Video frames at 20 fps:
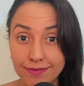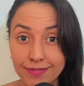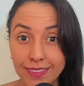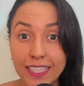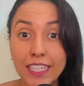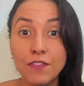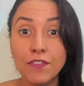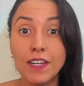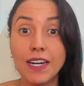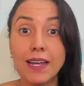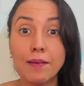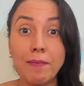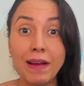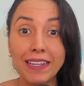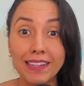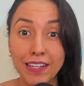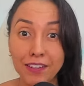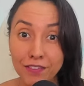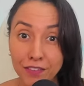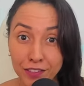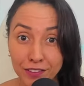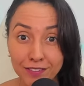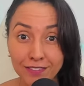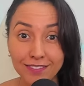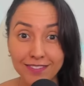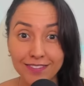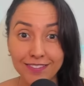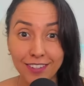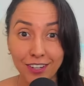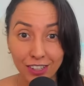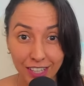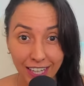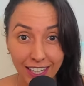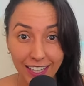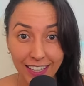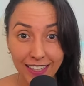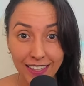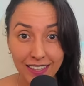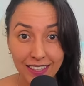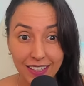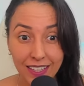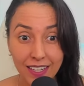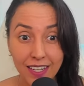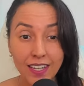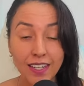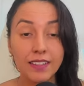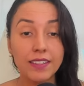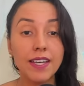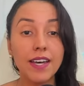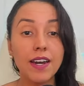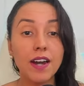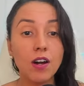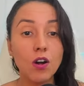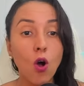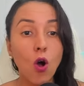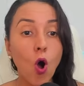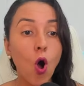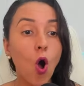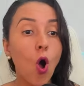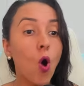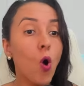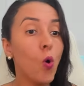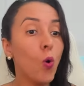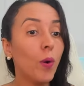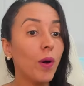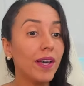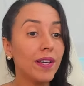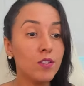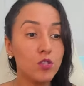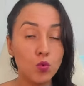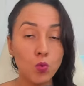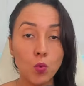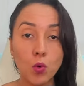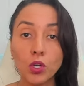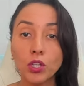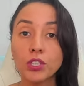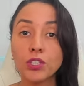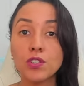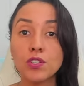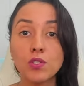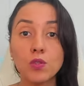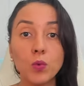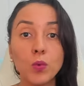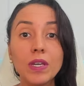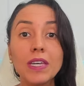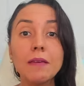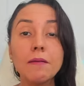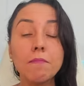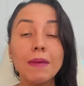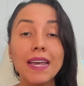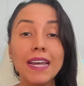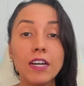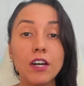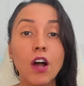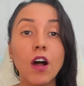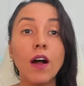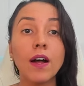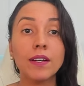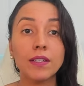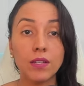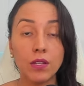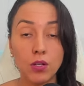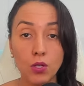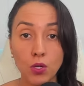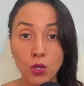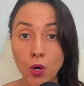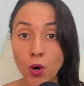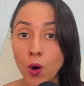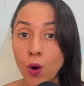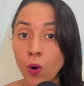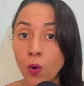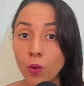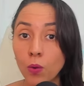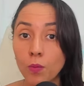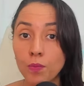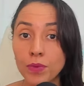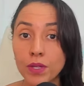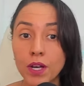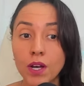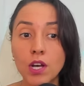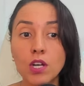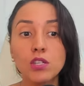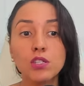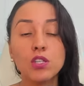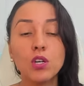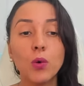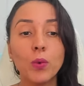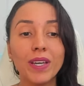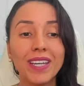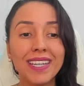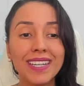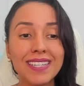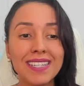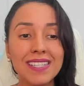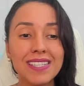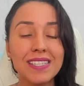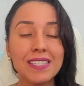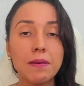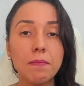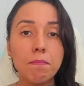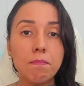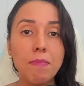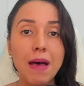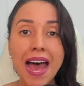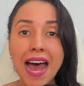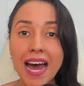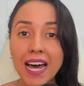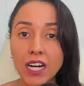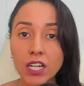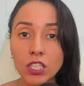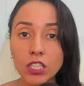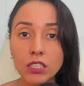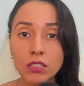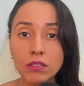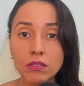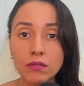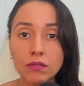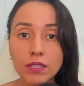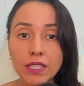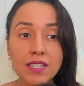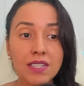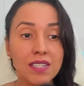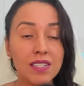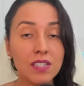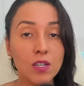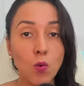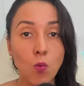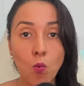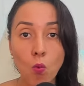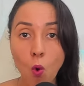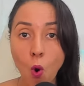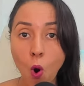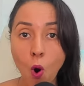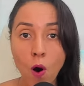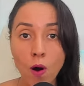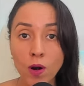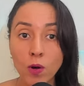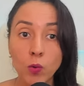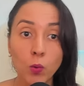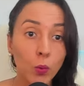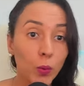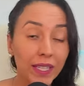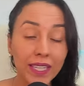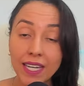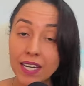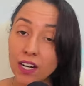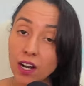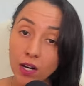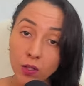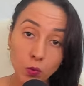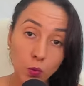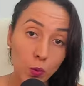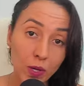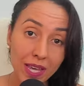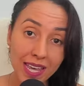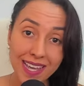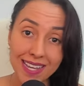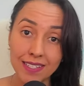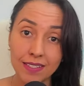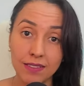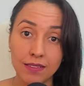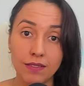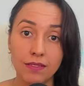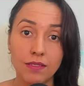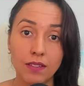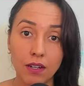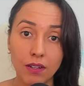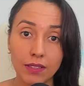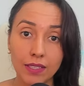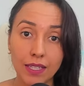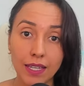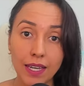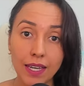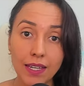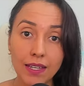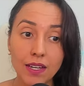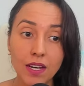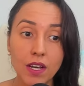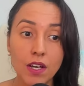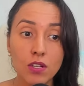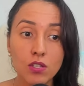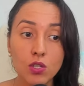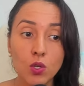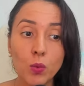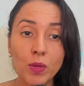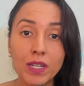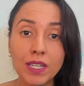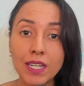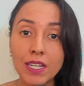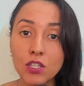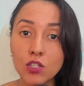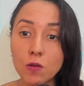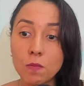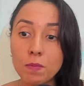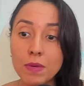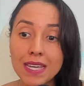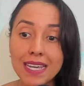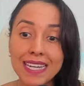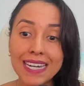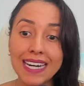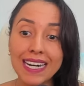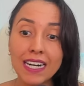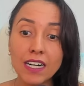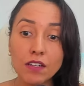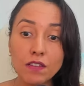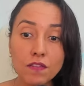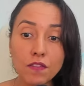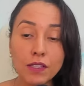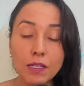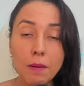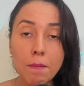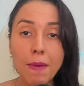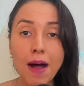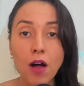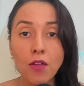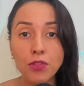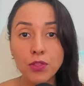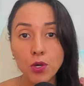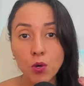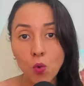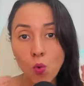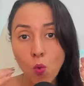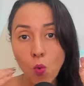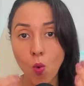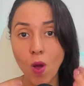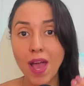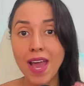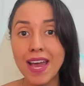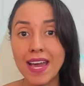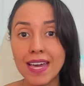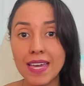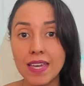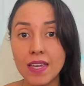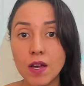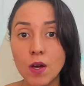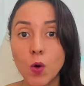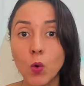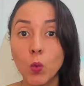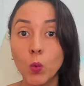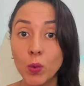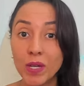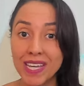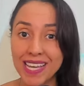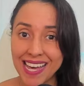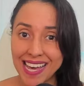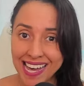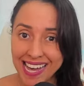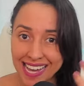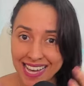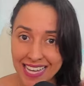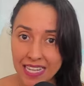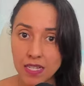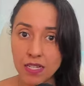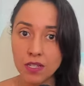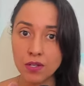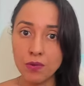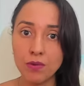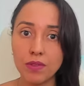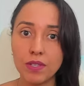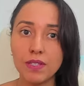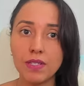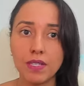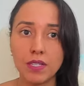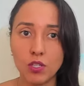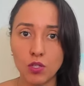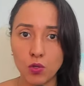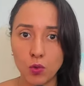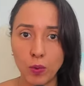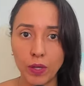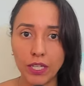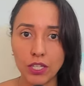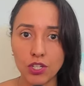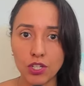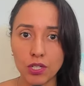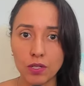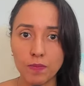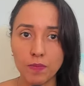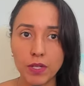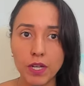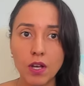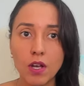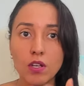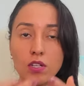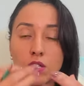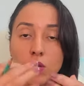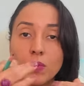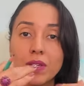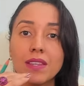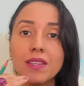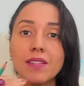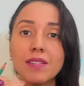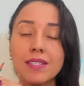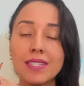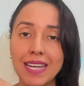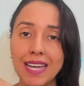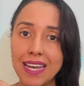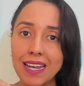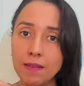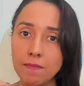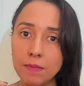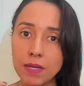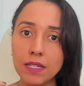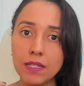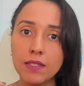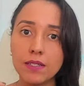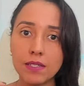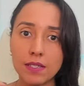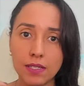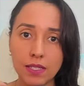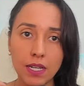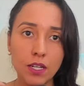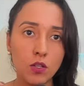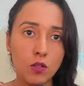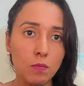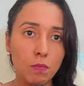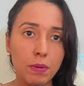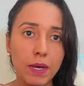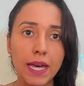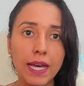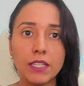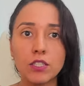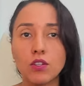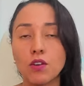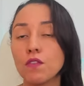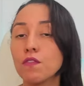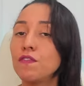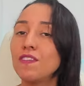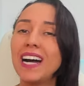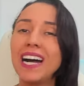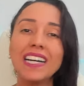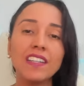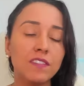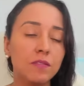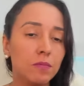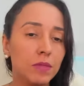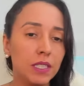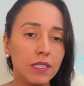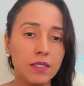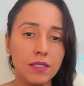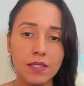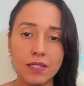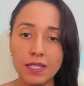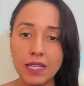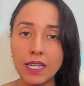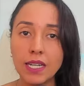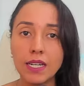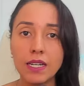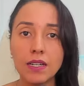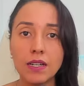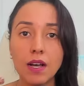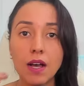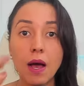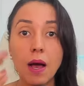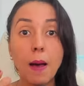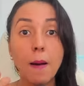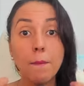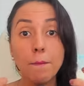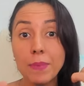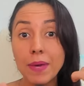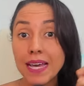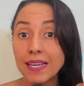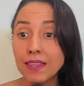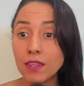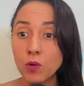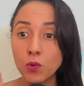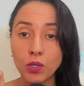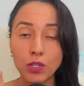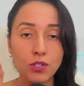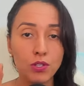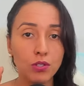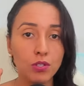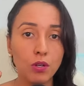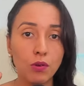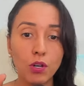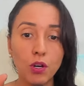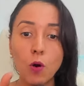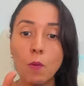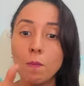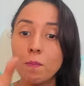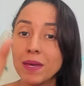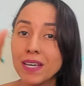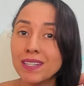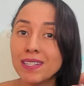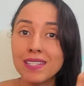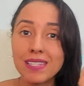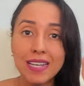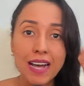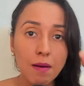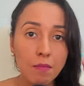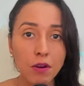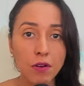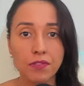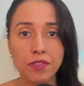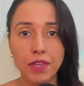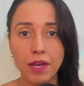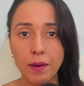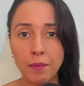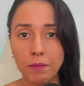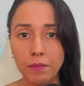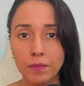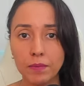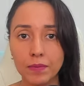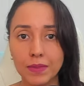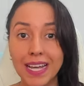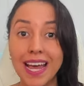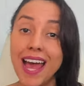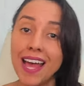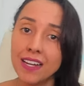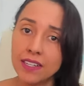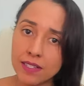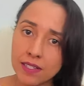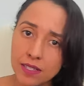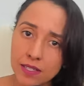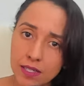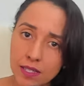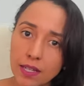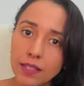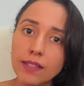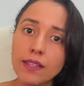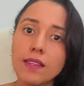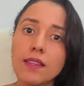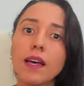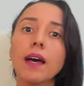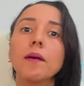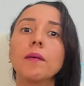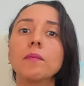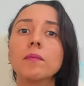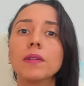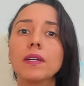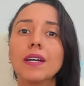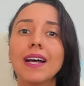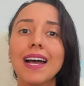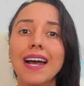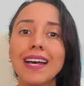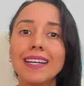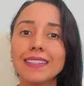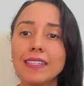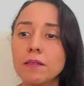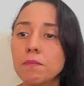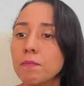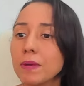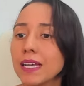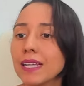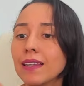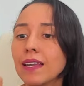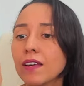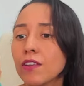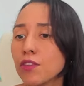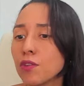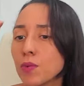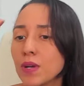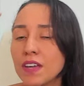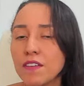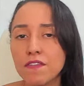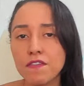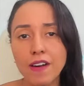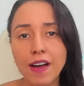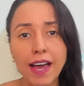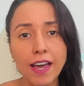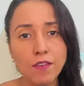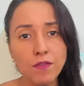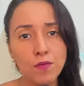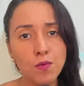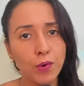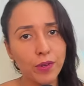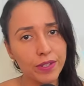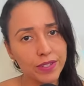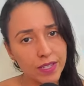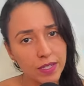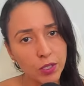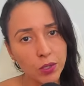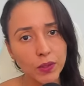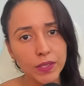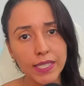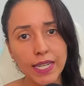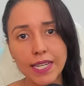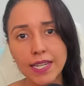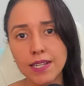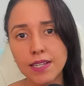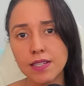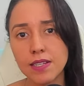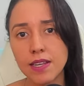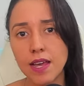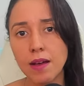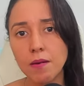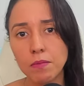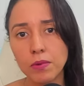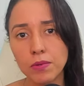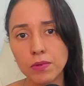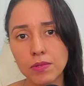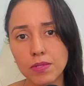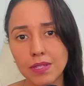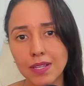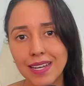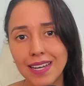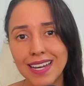even at my level, okay? There are always words we may not know. So it's a battle, it's a war we cannot win, okay? So we need to be careful about the way we handle this situation. So in this 10-minute scene you picked, or 5-minute scene, pick the words you don't know, pick some of them and study them. And then pick like 3-5 words and create examples.